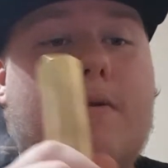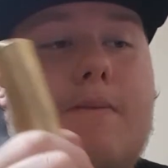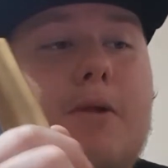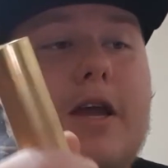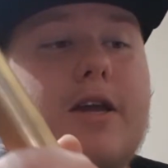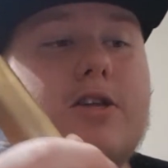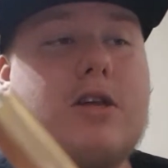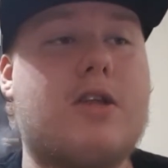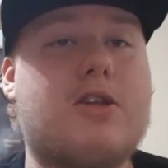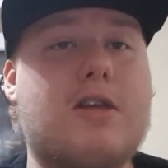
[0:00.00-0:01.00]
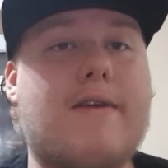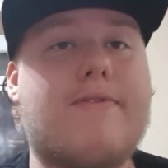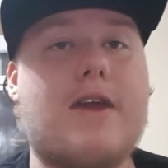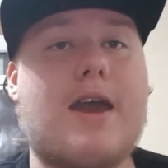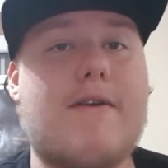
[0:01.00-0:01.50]
place and see if
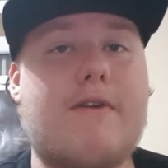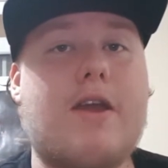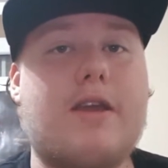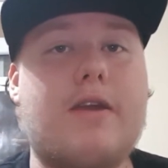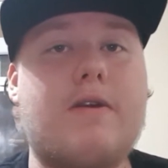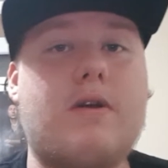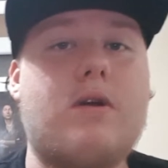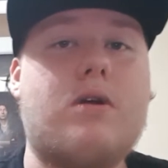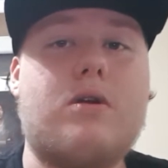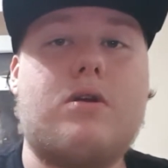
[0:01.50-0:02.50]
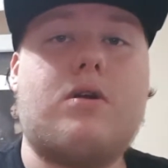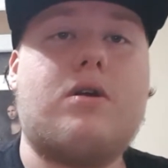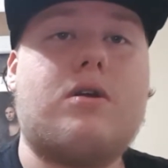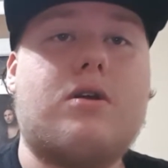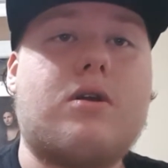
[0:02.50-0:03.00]
they have any.
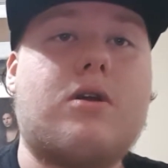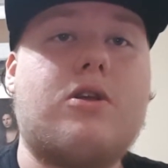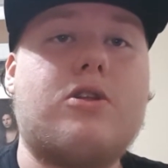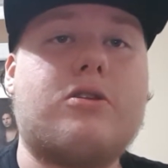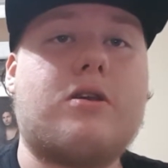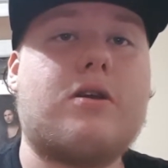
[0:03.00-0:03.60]
Because